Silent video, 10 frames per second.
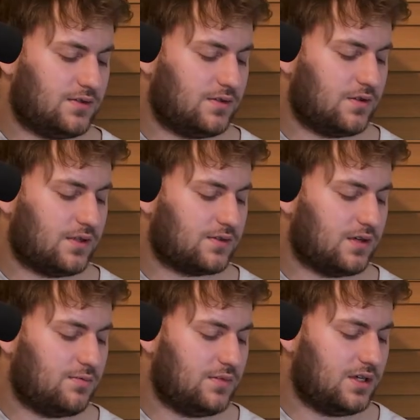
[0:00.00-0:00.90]
So that's
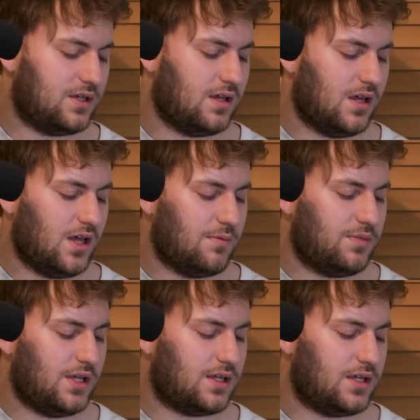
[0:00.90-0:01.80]
going to be
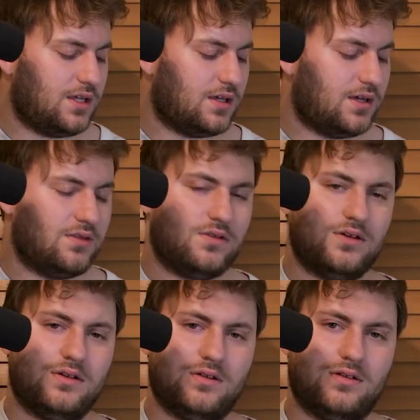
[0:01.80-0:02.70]
pinky on the
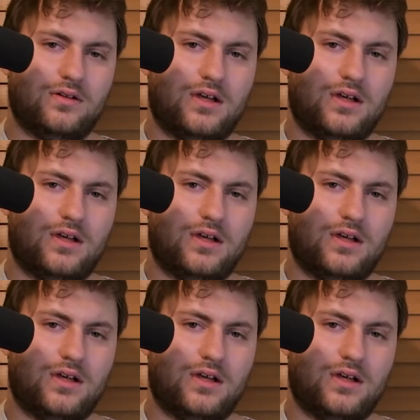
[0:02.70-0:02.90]
3rd,